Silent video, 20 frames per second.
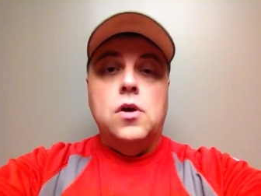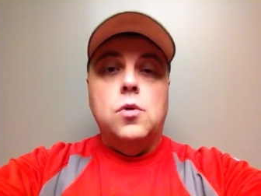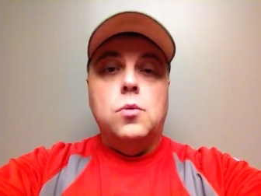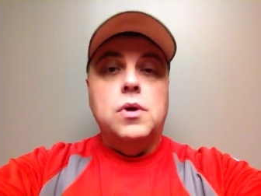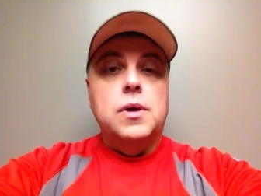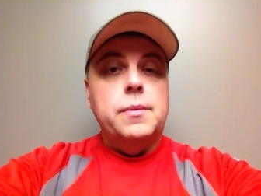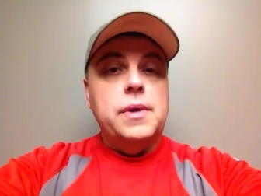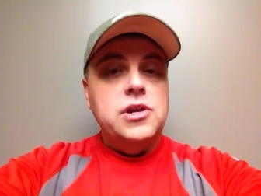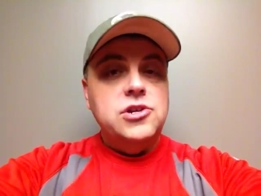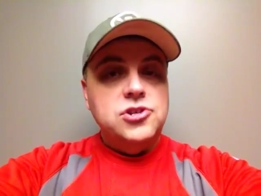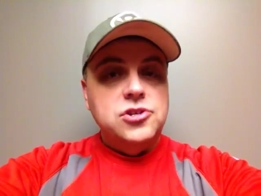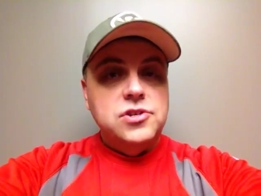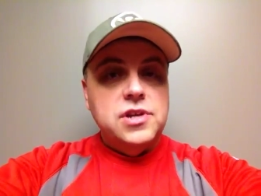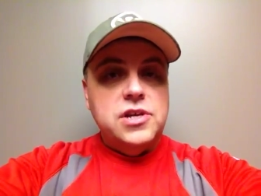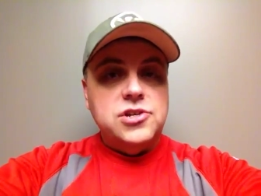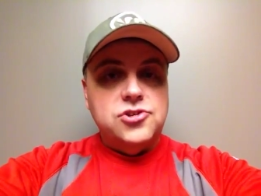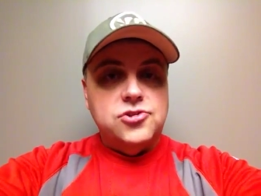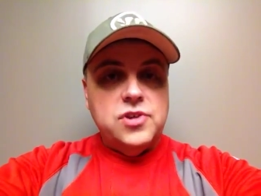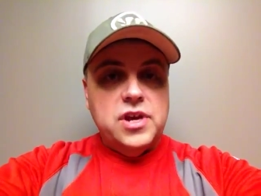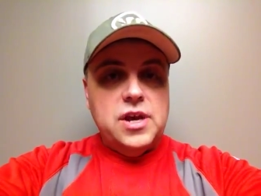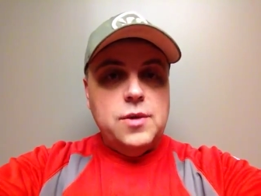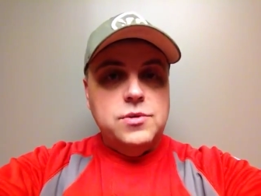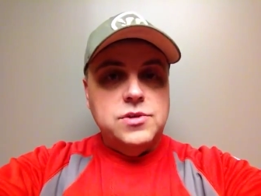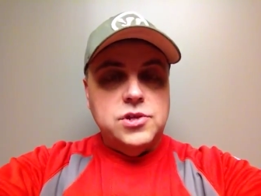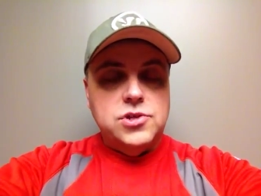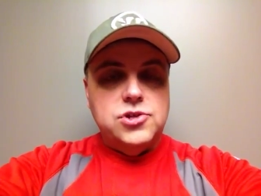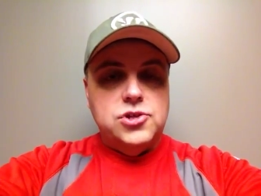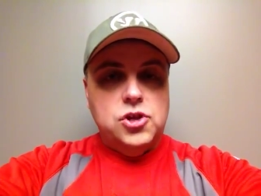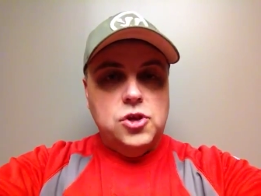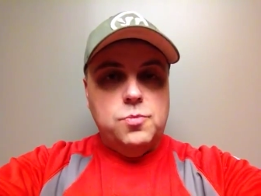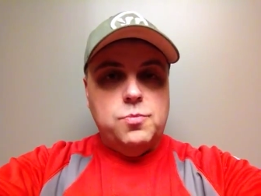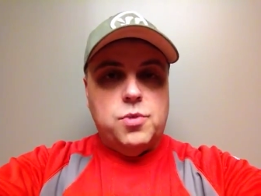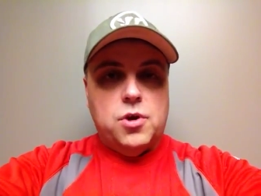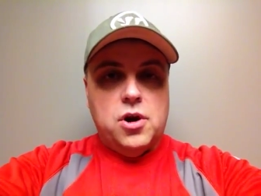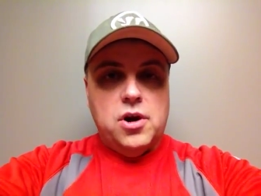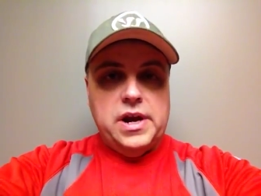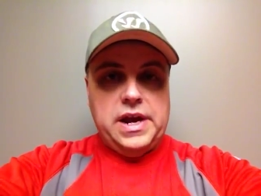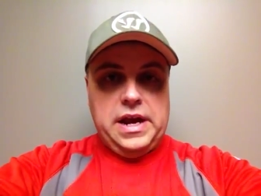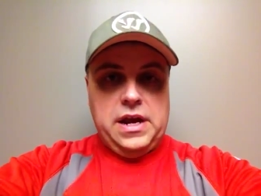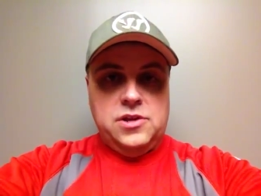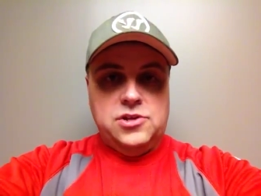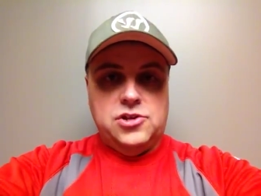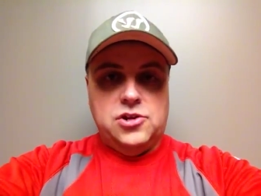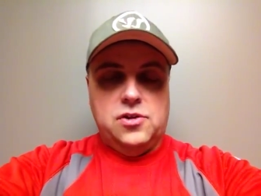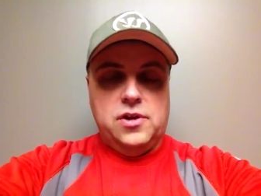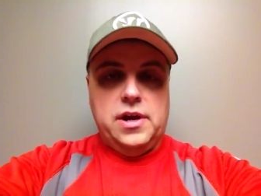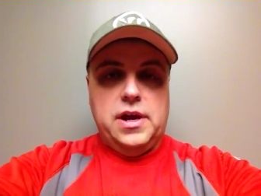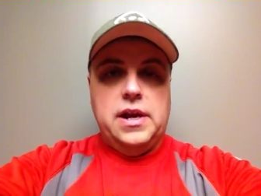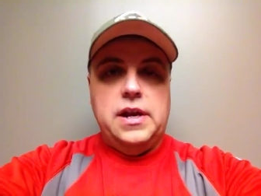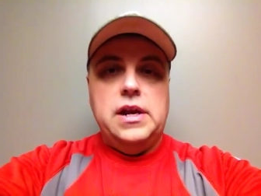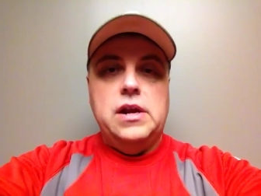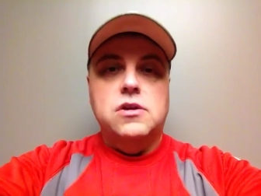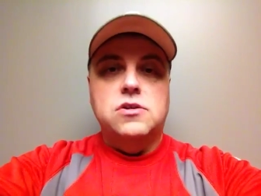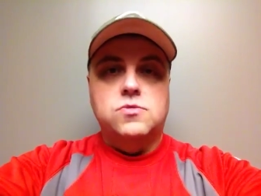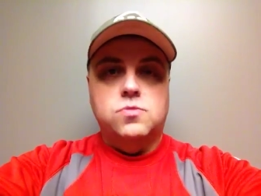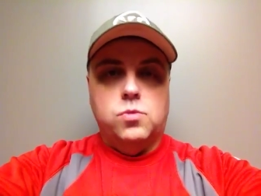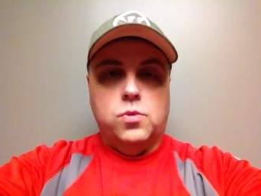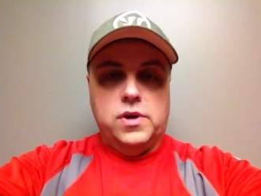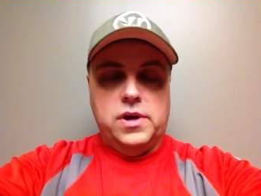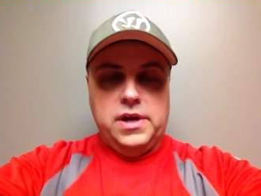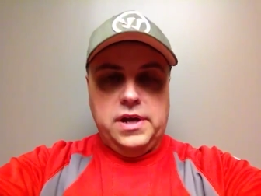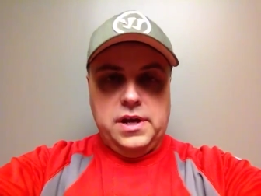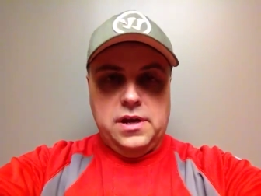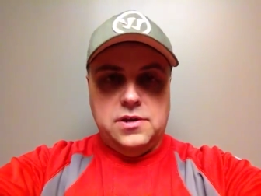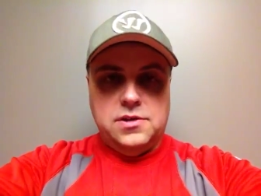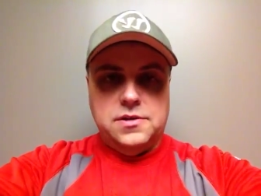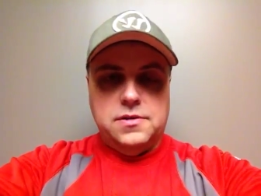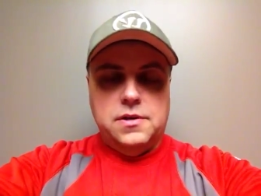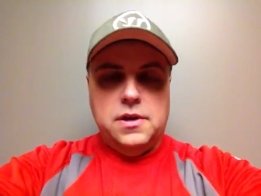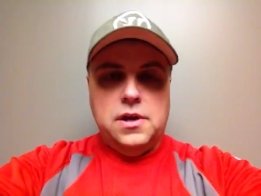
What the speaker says: Well, I mentioned yesterday it was a two-part answer, and here's what it is.